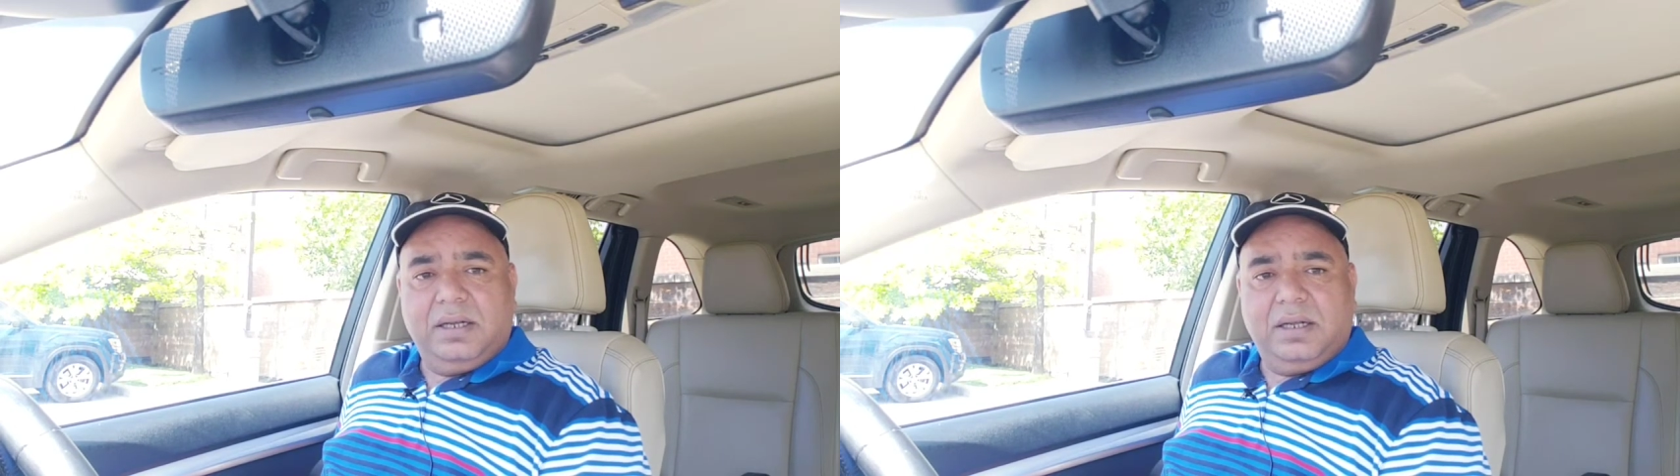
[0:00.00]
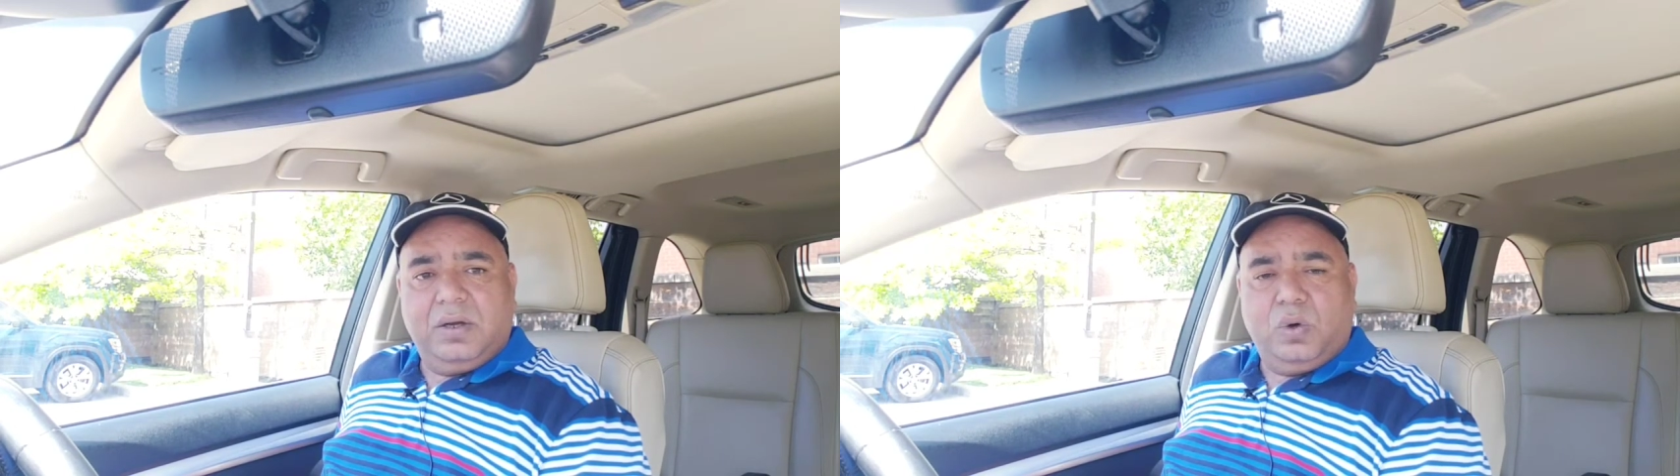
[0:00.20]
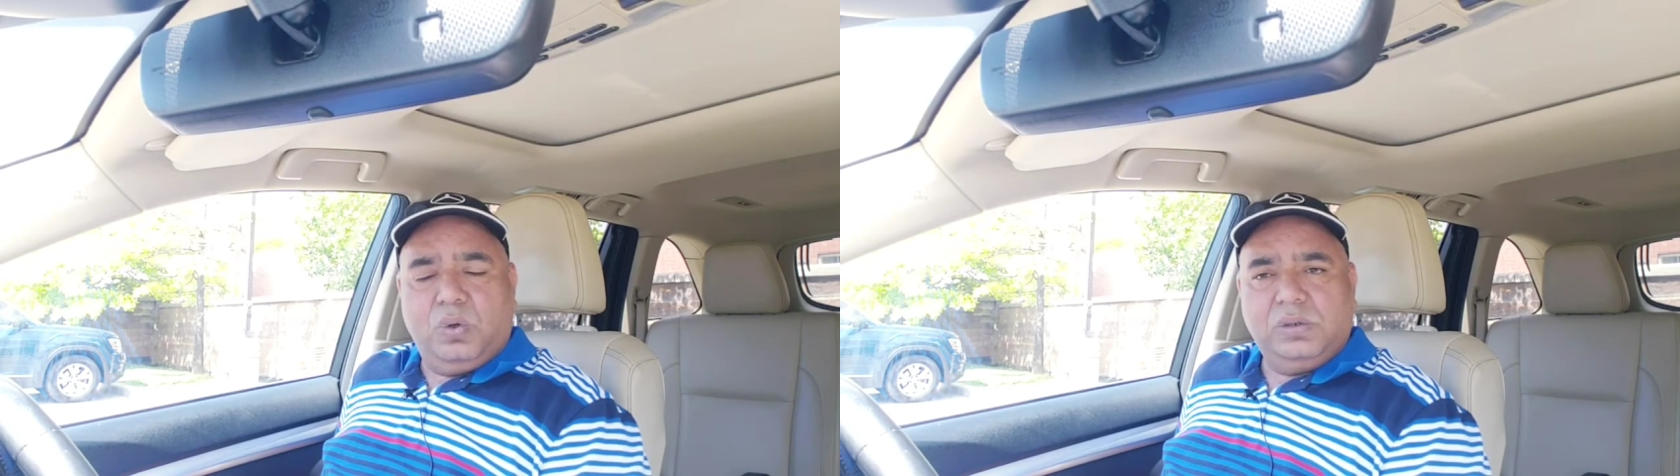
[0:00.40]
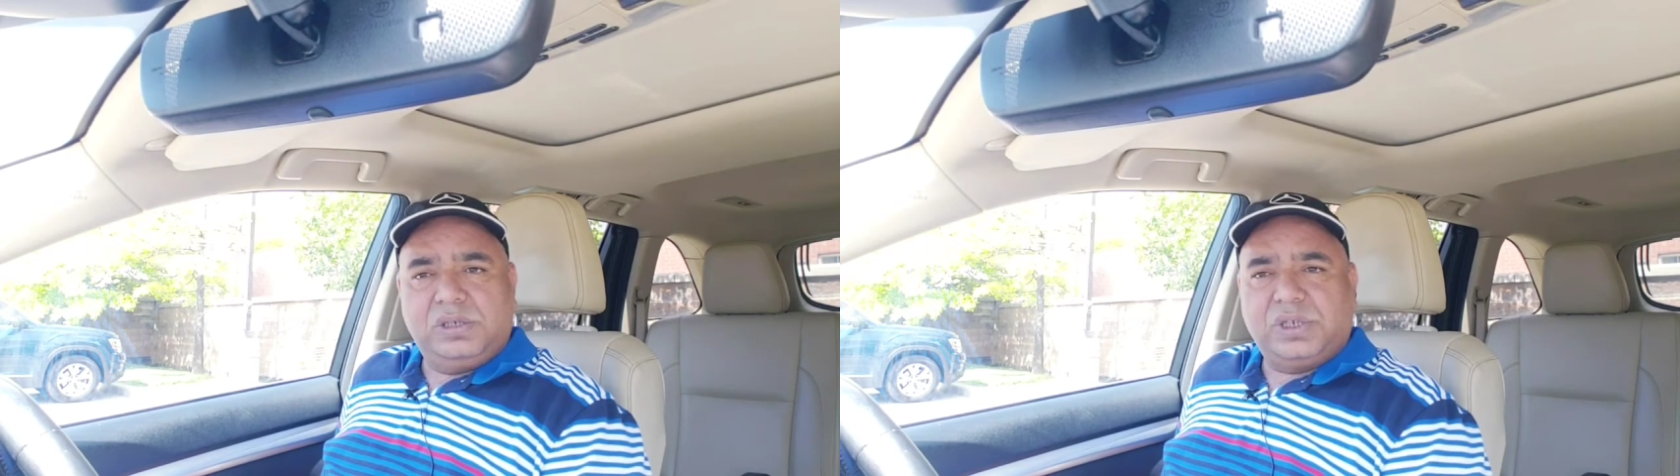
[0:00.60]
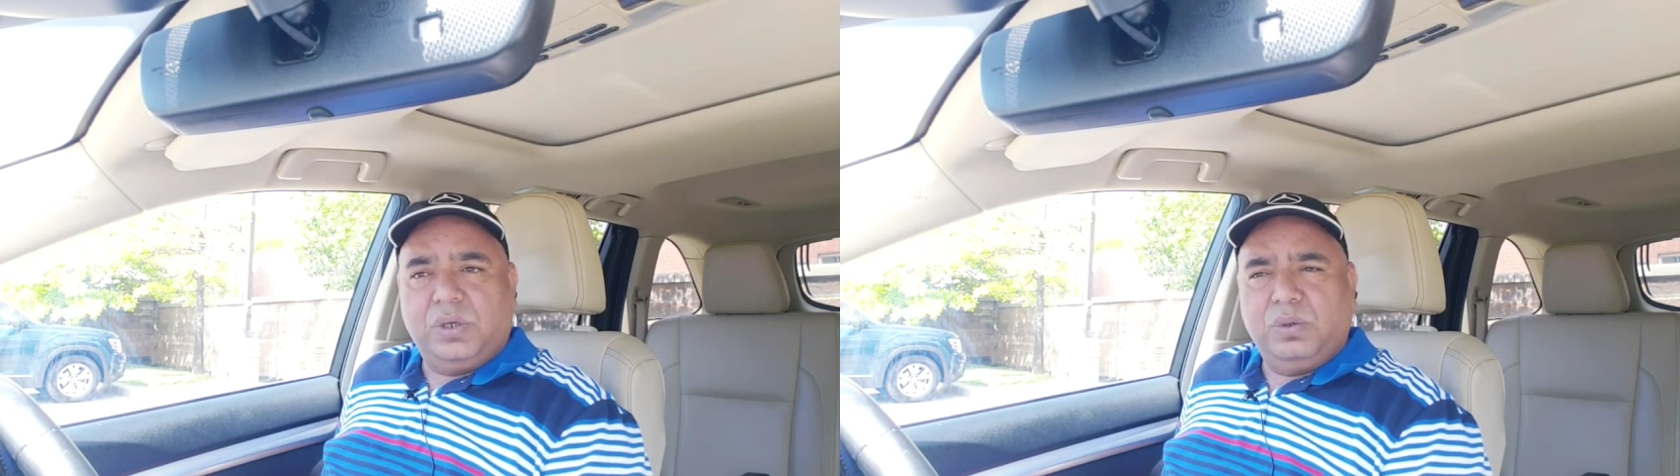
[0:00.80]

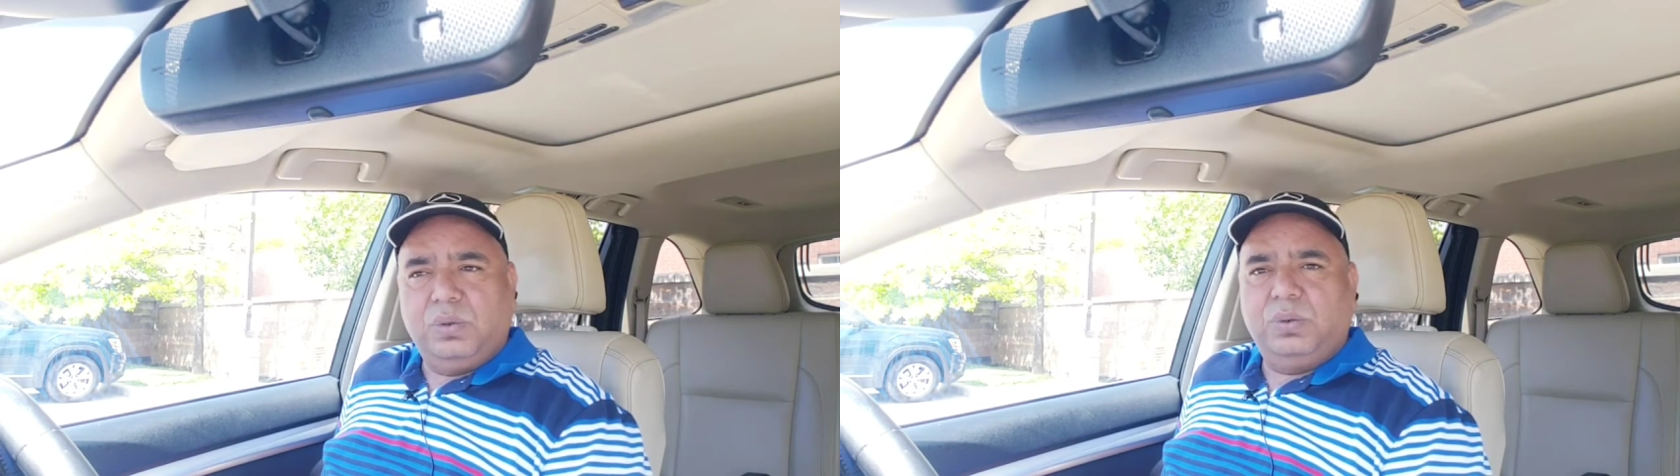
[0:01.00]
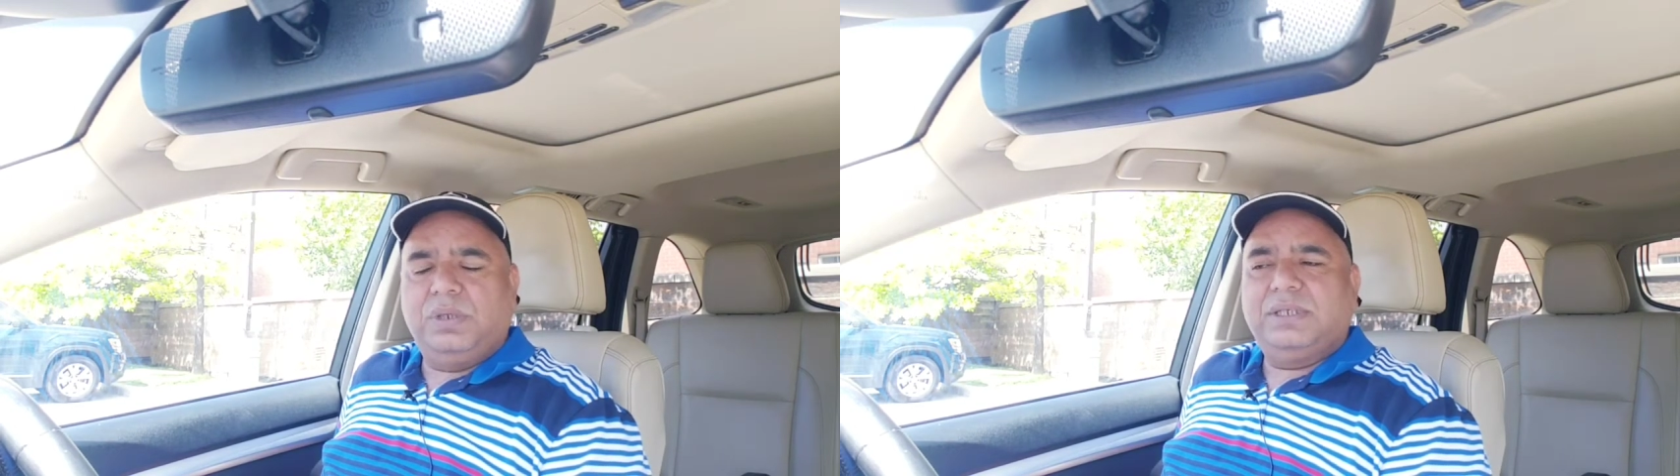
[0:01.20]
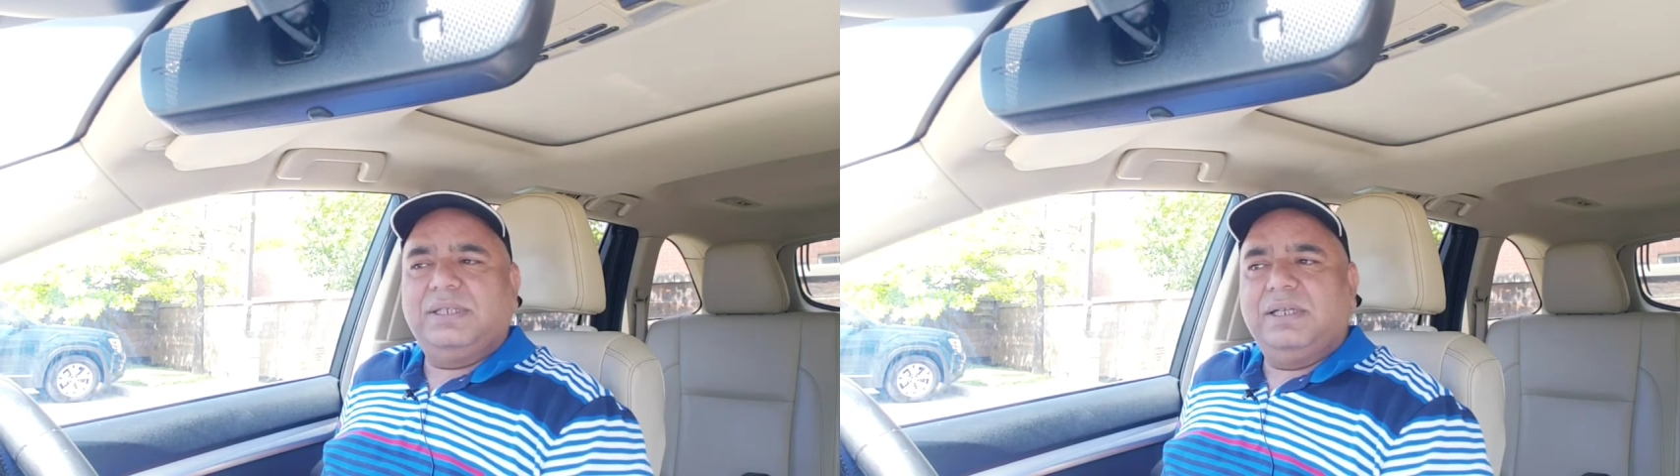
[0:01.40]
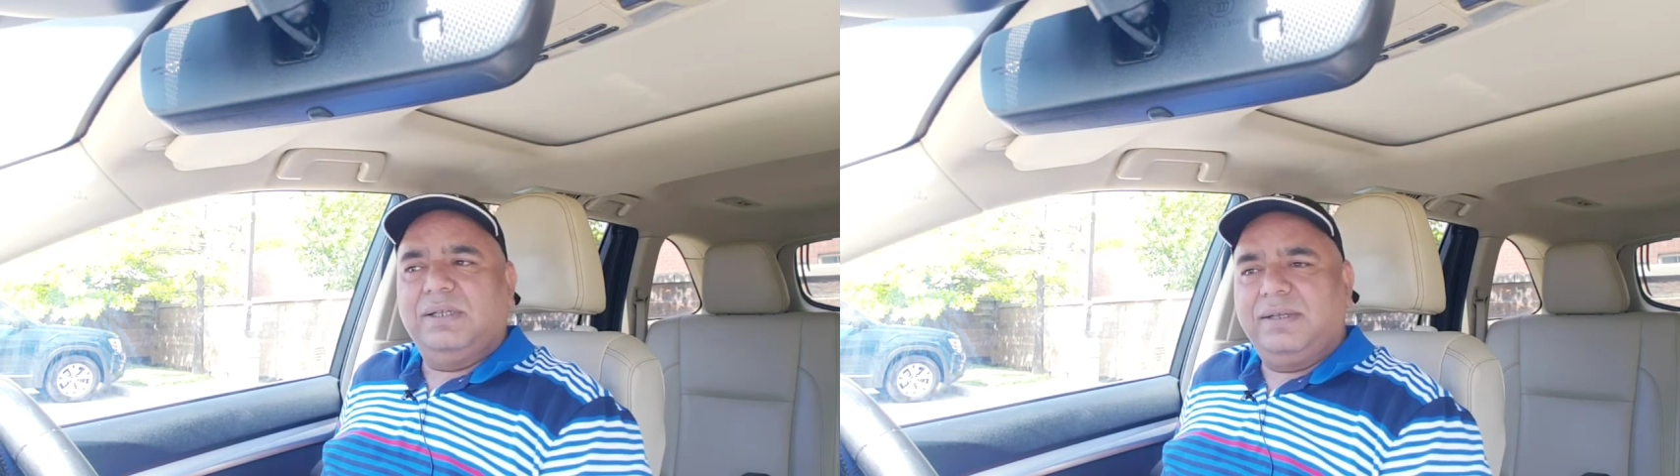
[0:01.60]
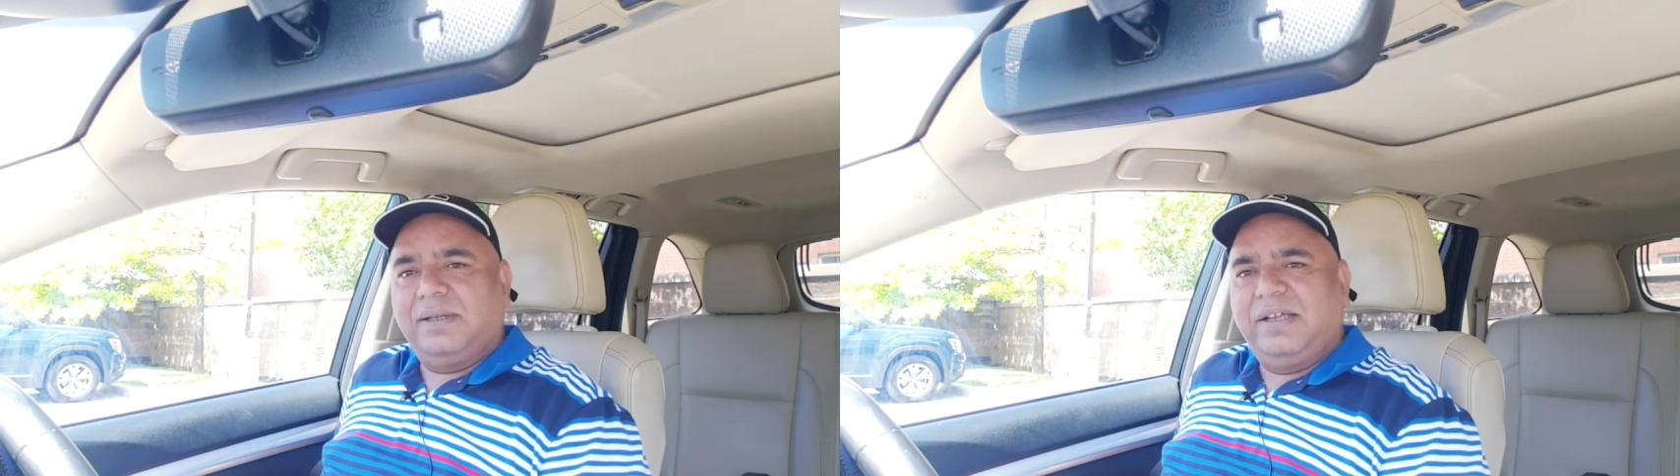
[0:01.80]
Also,
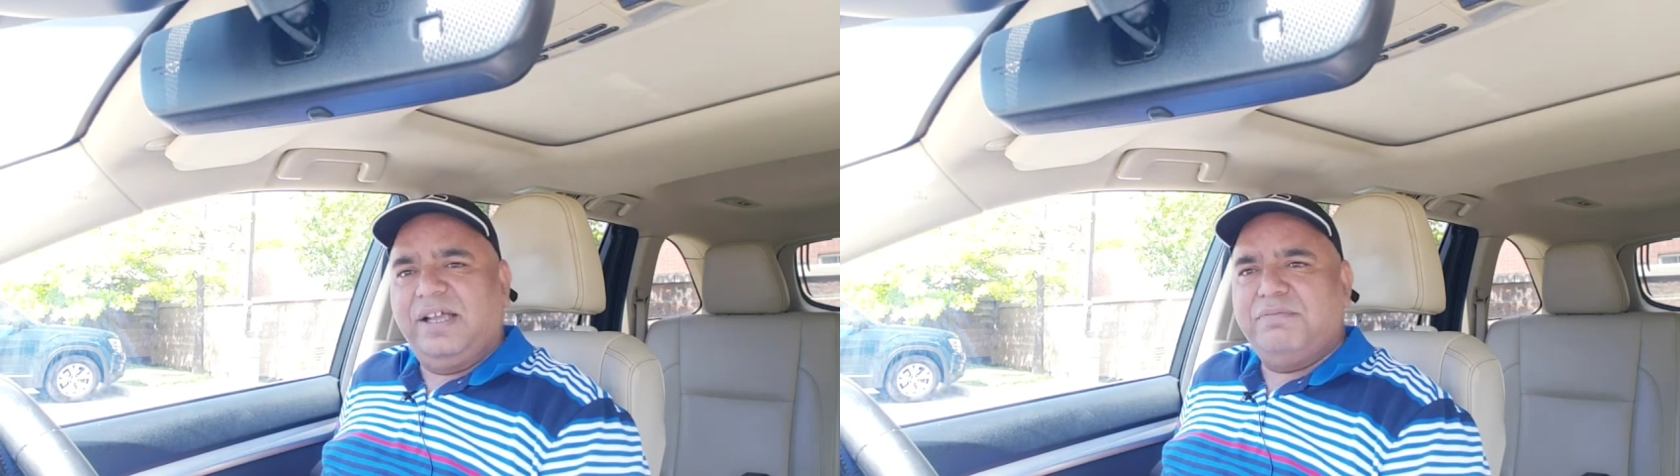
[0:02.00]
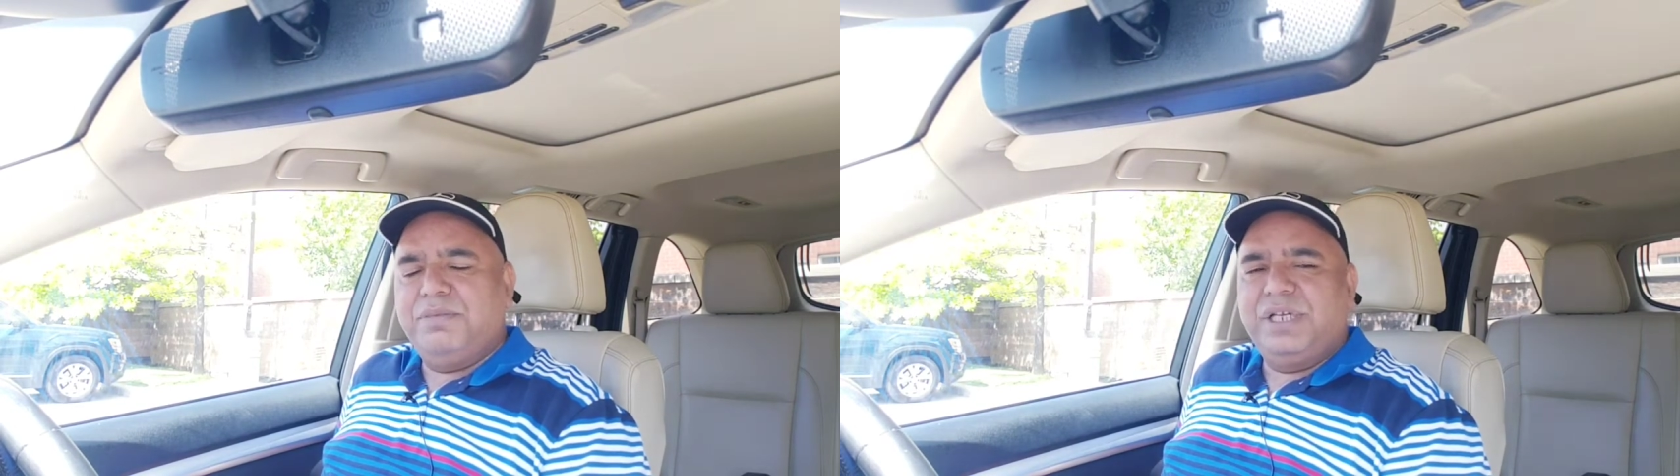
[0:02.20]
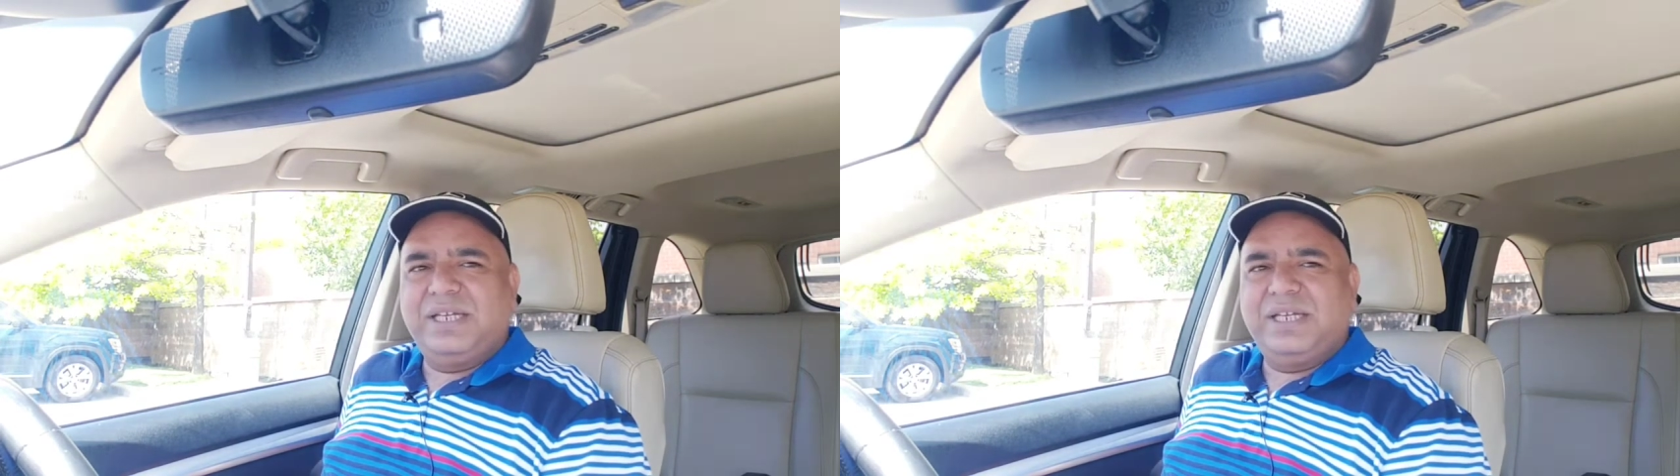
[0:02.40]
government